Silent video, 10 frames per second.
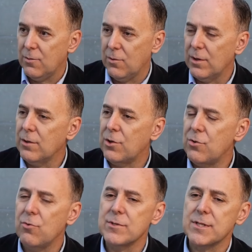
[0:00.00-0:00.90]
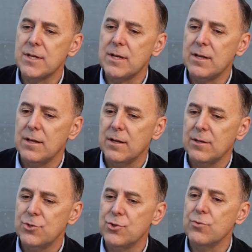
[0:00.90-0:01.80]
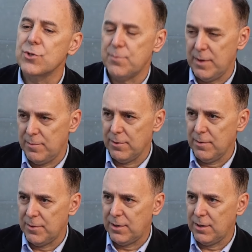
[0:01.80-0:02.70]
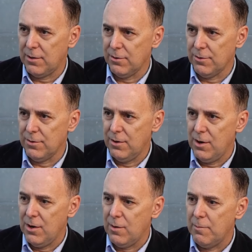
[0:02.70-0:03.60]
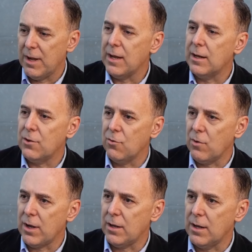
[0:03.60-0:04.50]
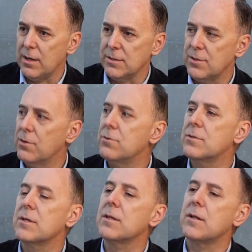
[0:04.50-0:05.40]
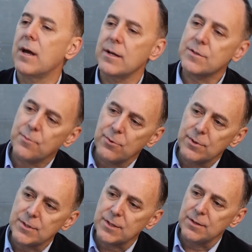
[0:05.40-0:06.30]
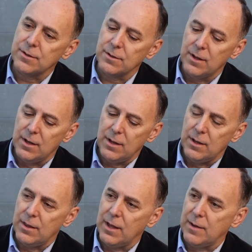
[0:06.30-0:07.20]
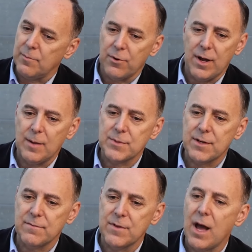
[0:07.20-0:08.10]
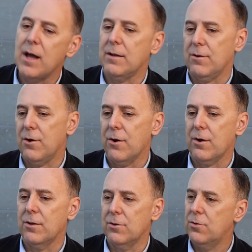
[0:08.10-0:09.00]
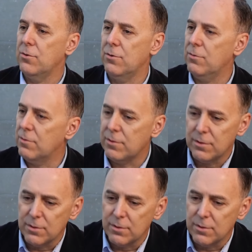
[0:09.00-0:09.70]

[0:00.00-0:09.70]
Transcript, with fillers: Well, do you see Jewish people in particular beginning to recognize, those in the diaspora still, that perhaps have not hearkened to